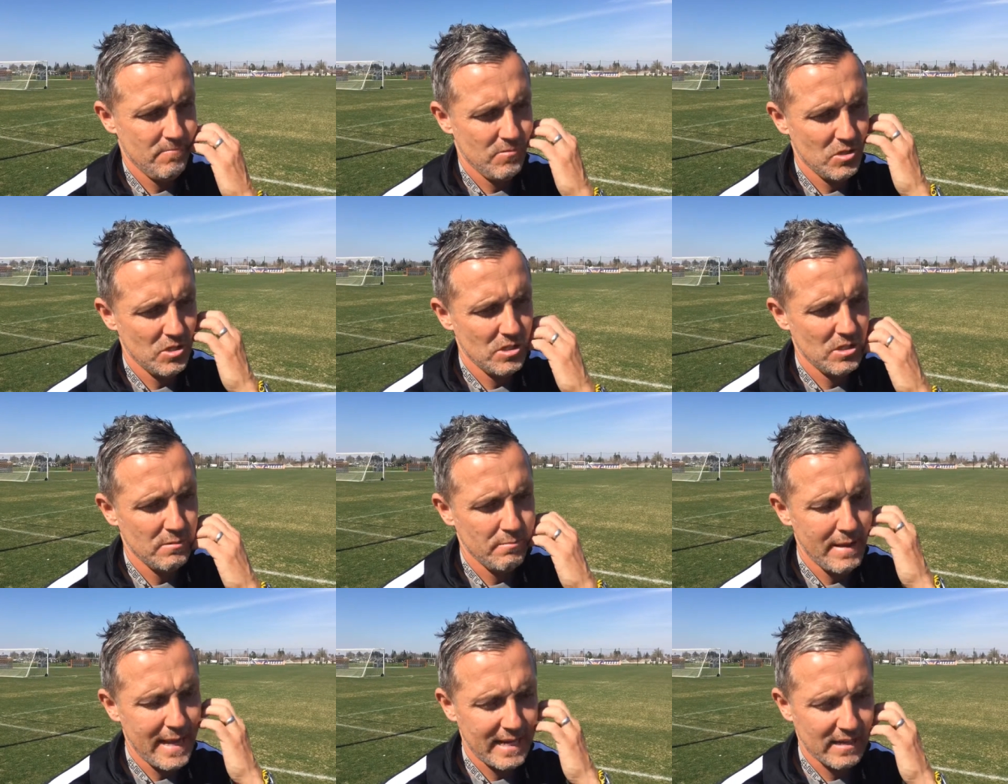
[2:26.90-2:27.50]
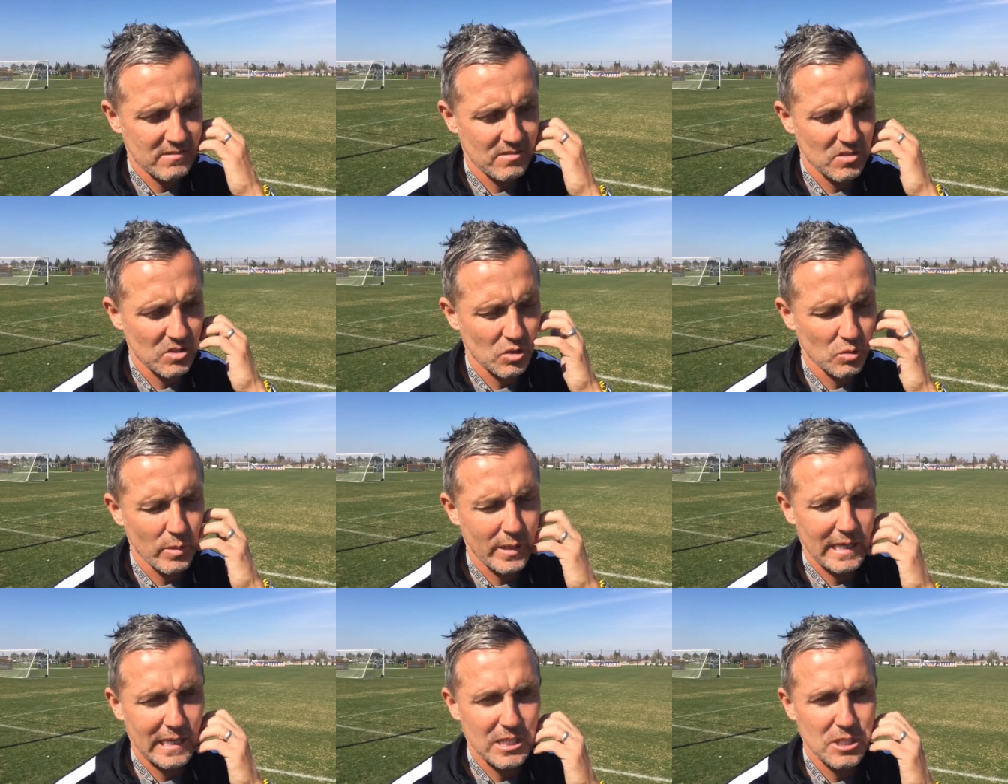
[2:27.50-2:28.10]
to the max as
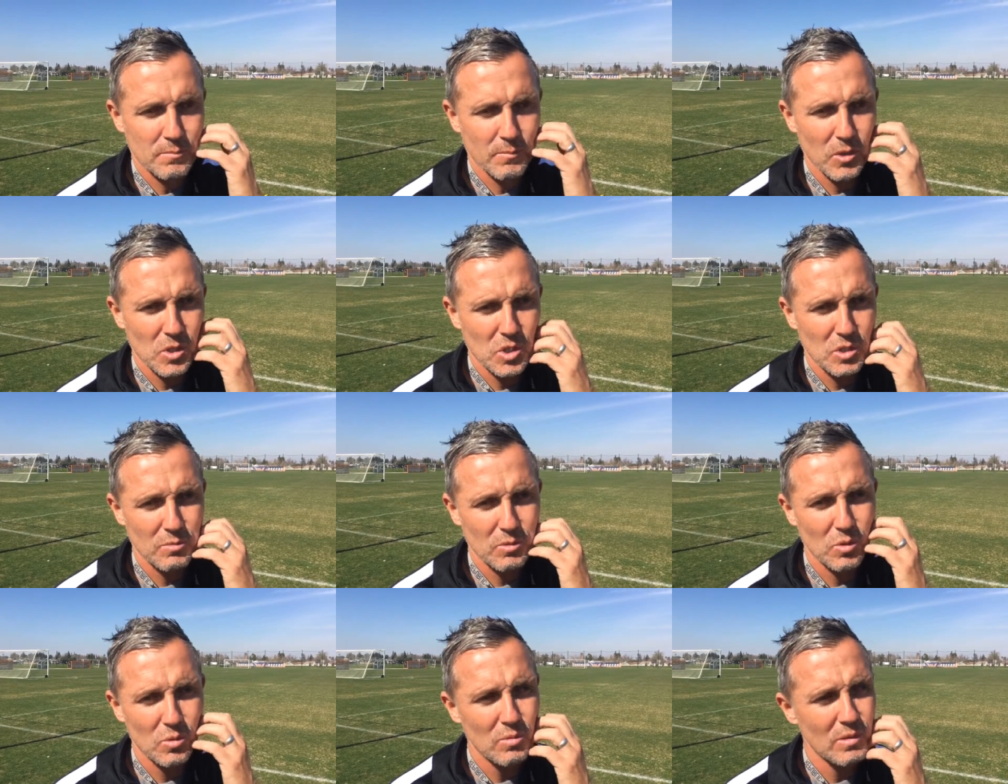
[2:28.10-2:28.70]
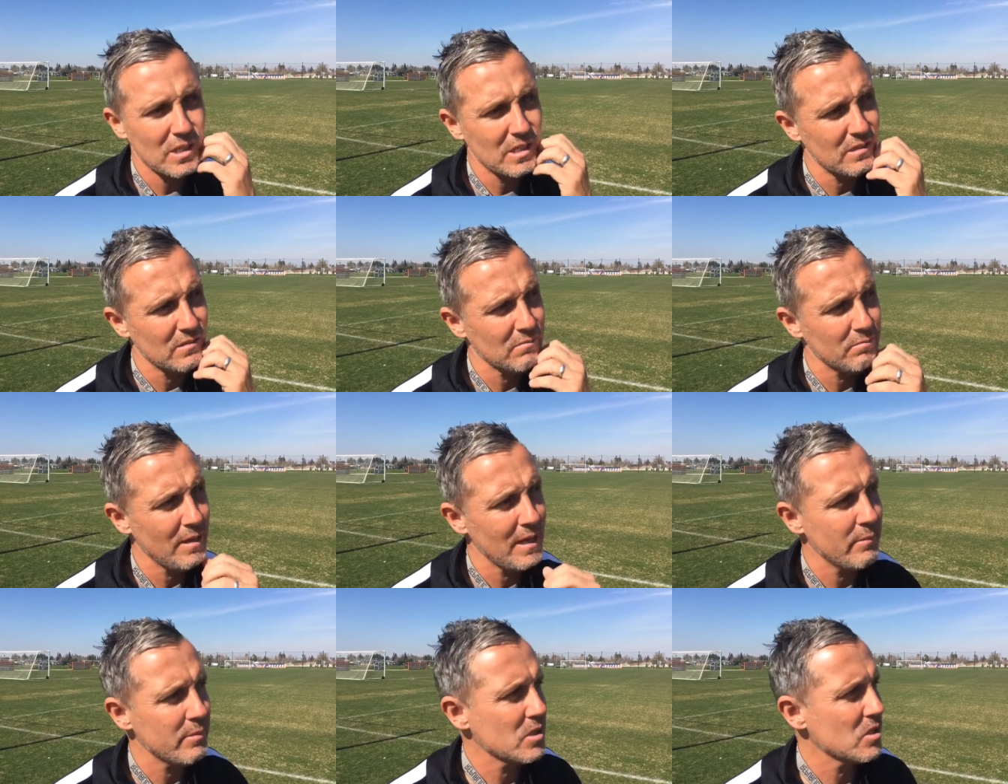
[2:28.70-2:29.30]
quickly as possible
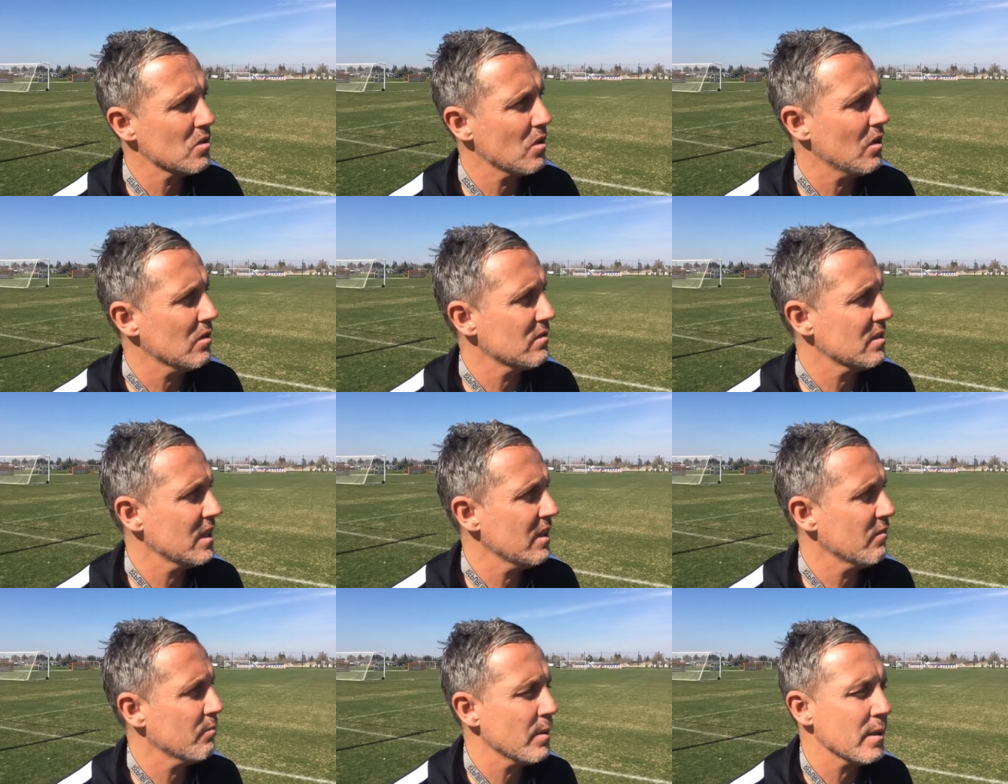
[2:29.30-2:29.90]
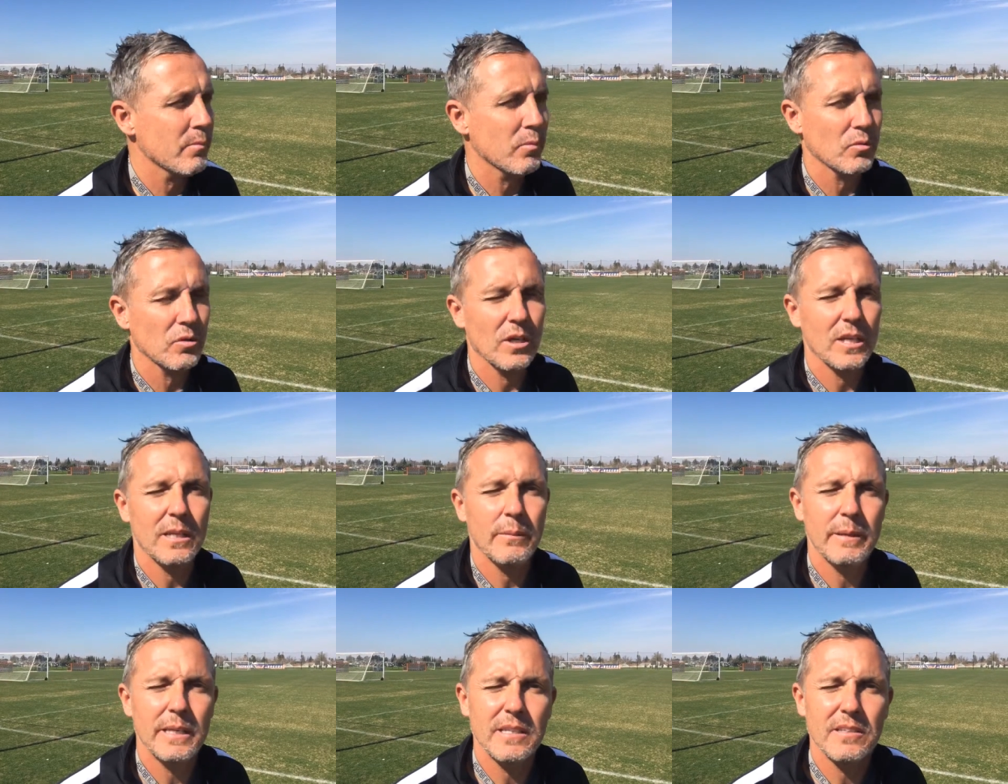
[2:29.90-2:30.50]
and maybe start to give people
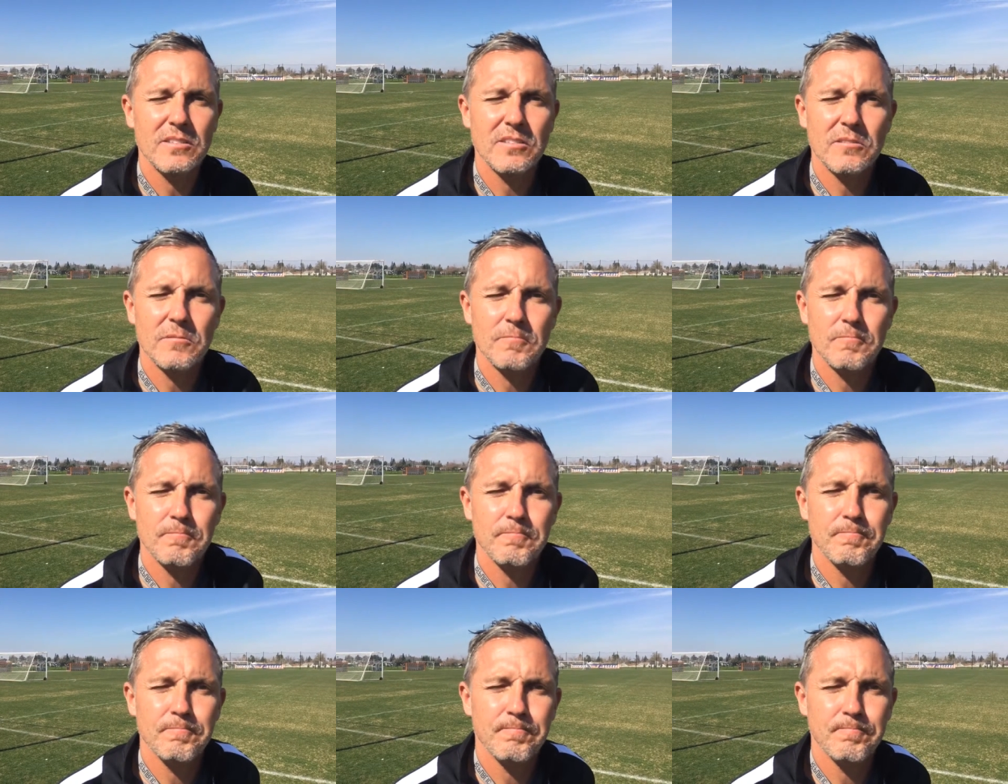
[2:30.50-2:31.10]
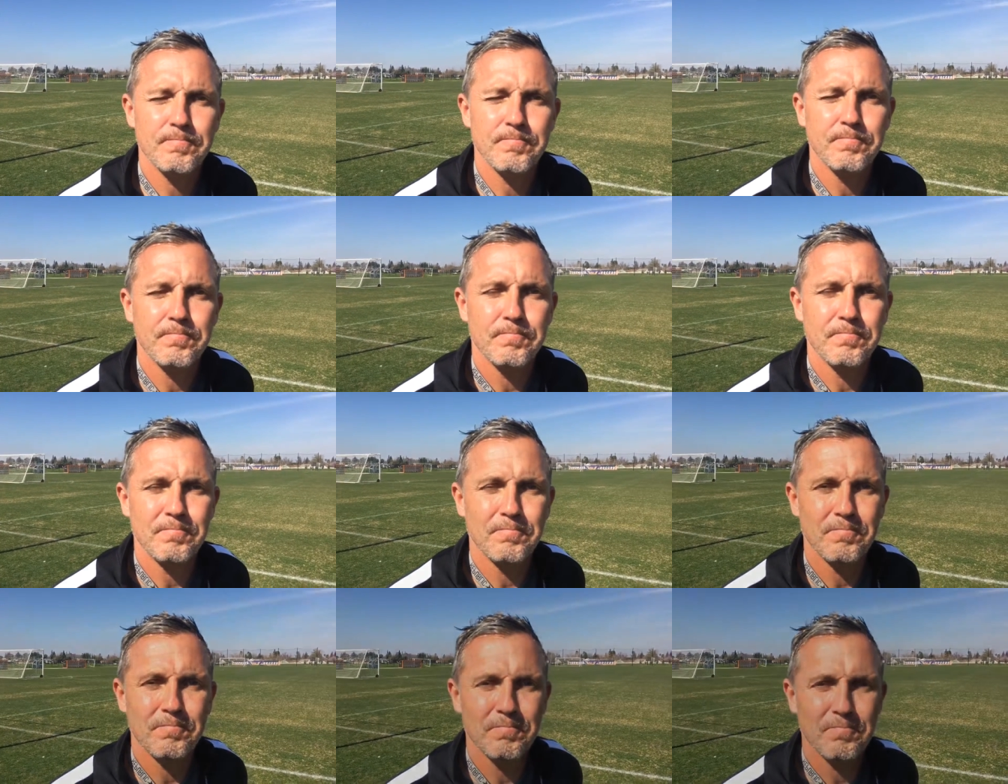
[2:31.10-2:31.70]
90 minutes.
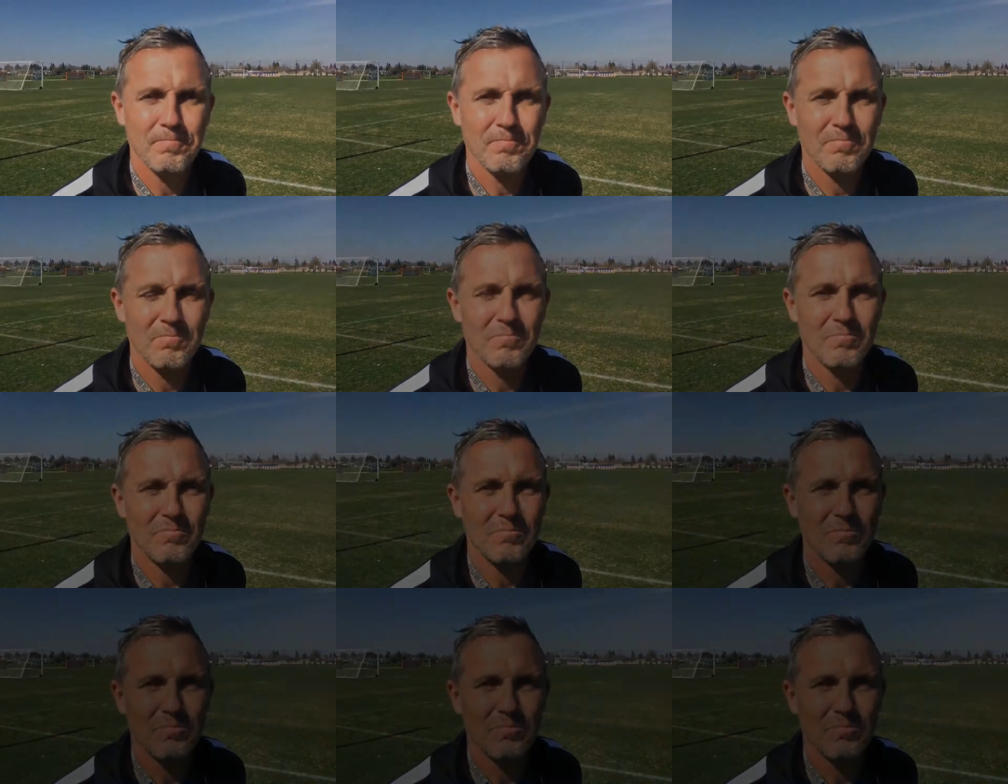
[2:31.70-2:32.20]
And of course, for